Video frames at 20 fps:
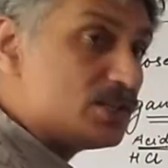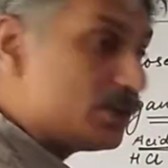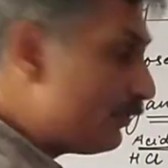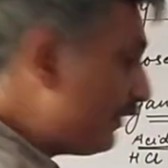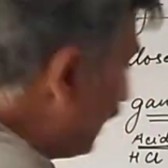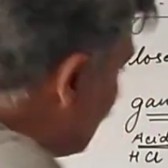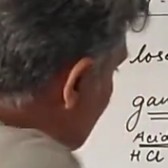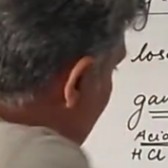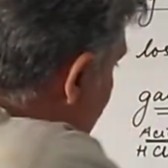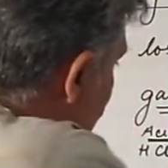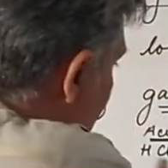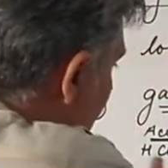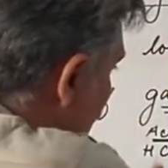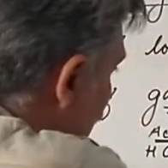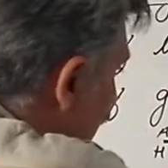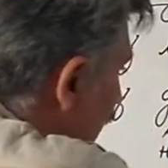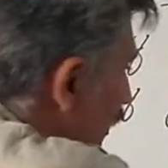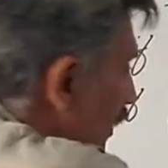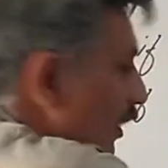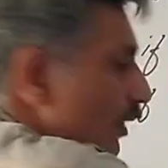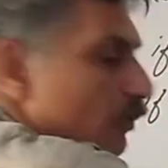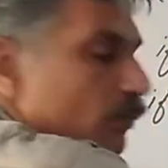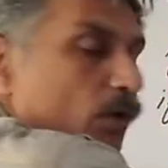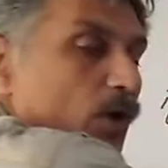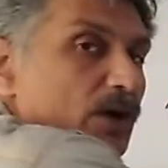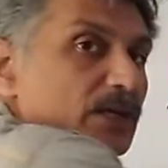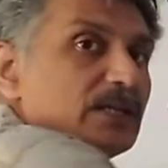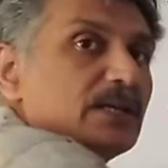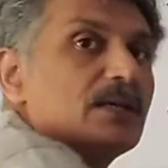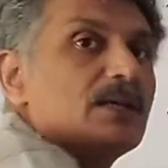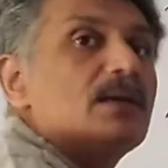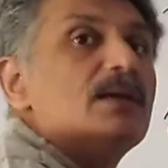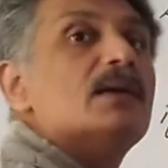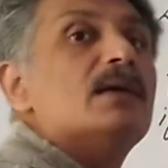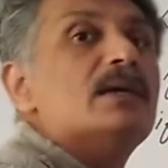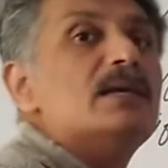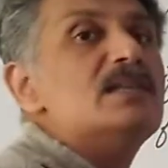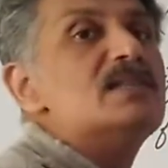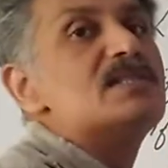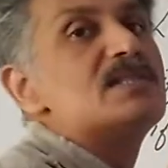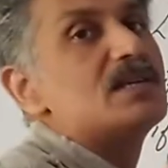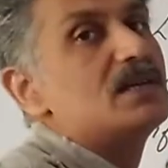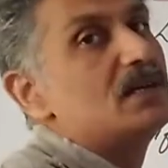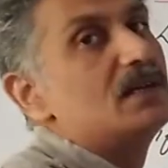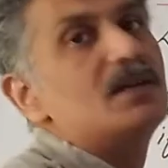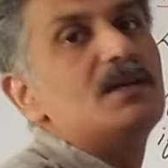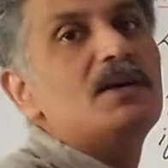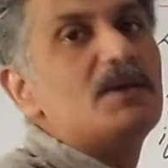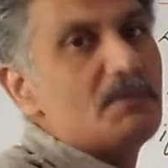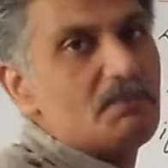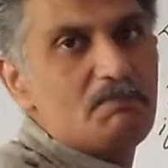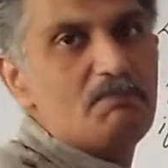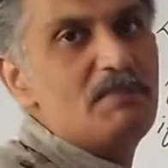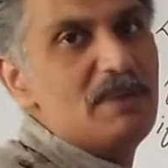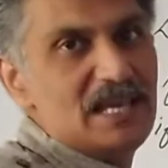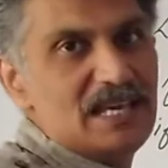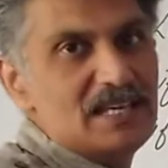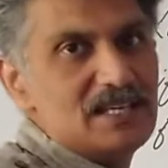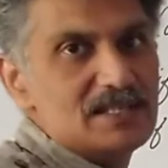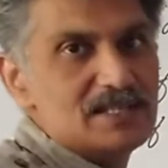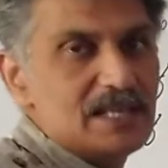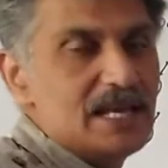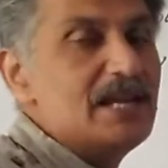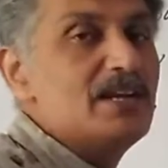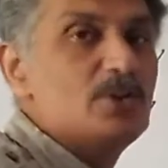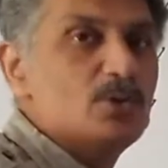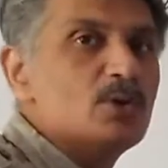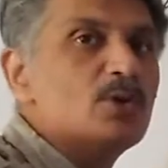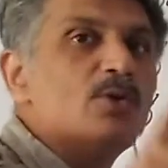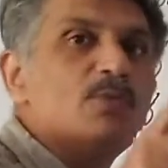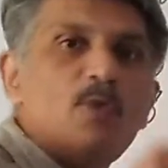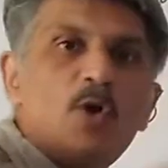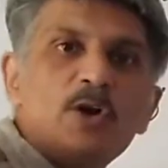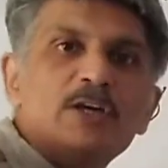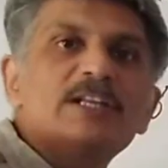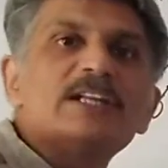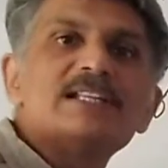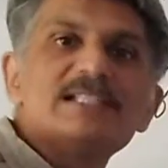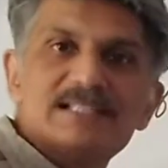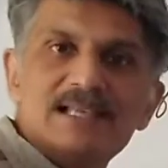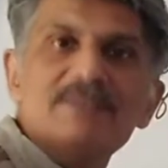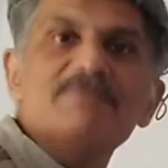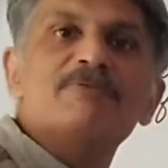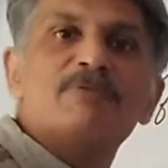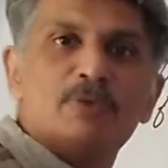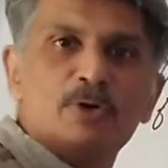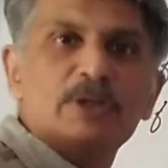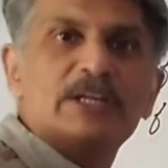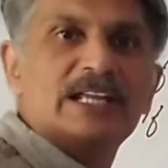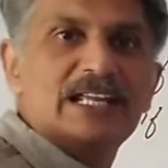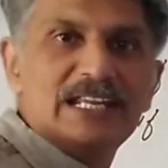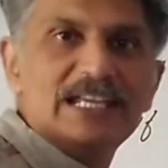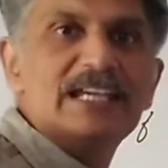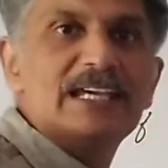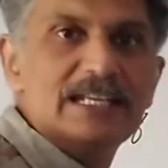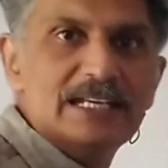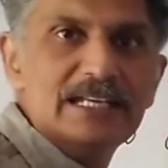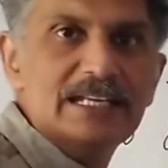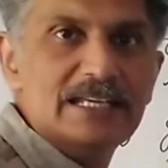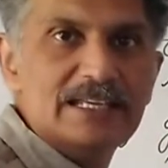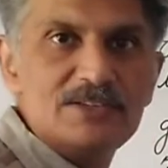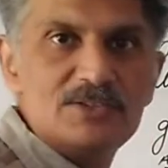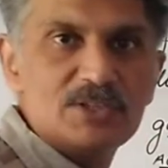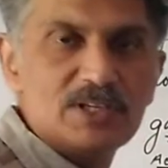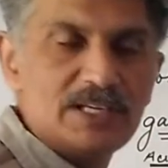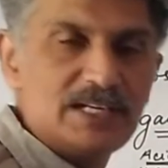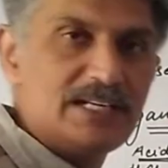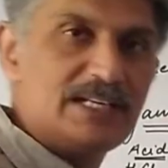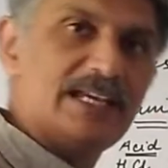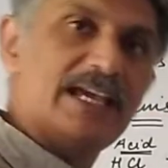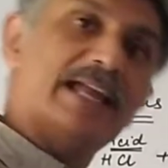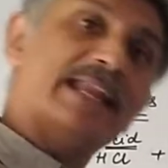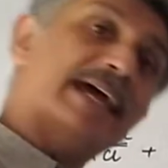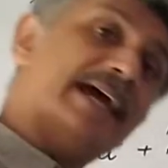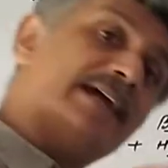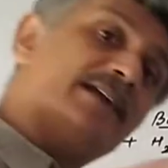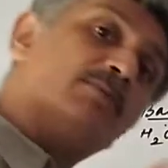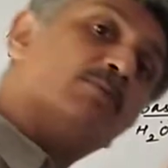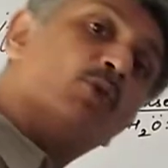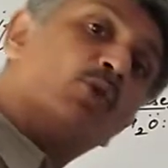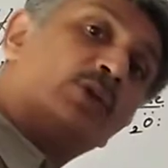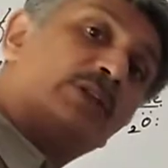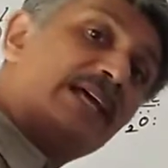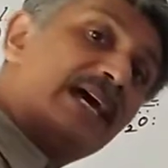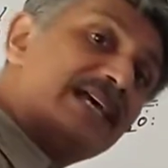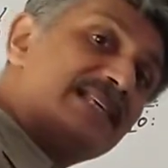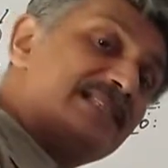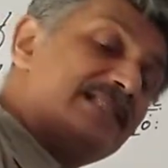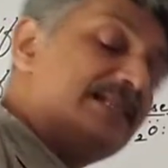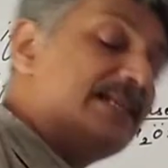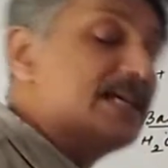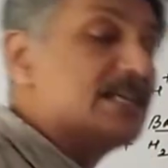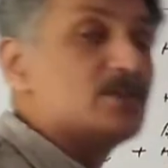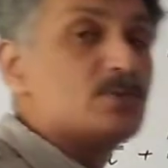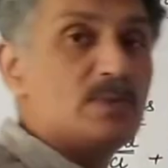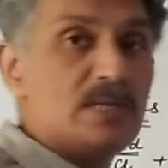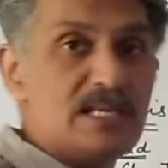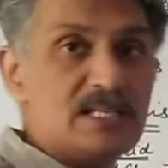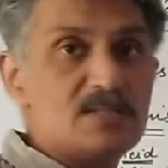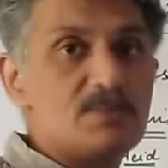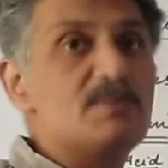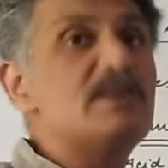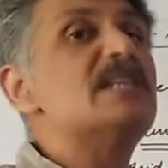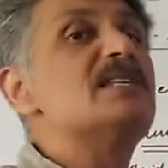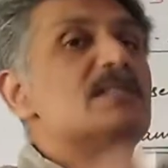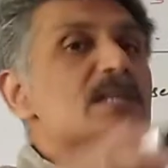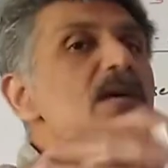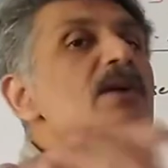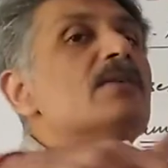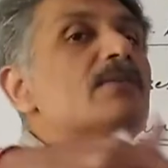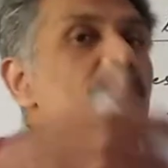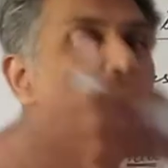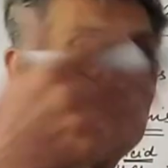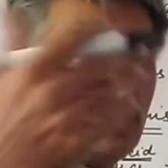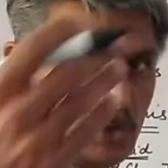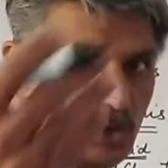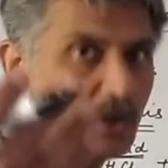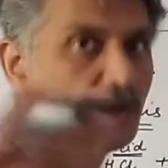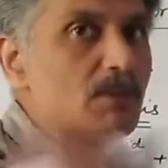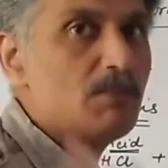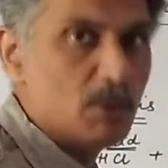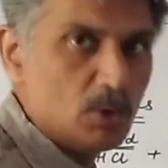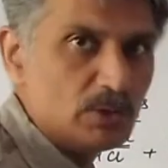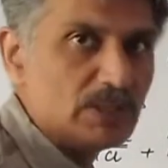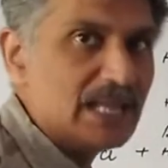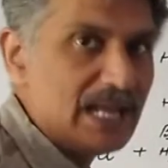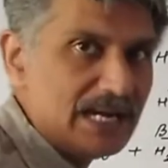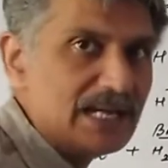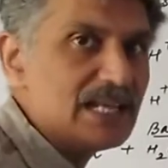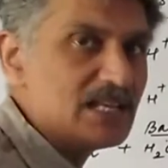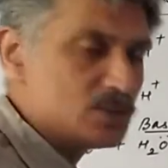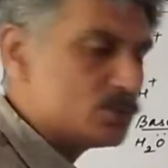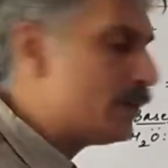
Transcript: of HCl, water is a base, and you know water is amphoteric in nature. It can act both acid as well as base. We'll talk about that as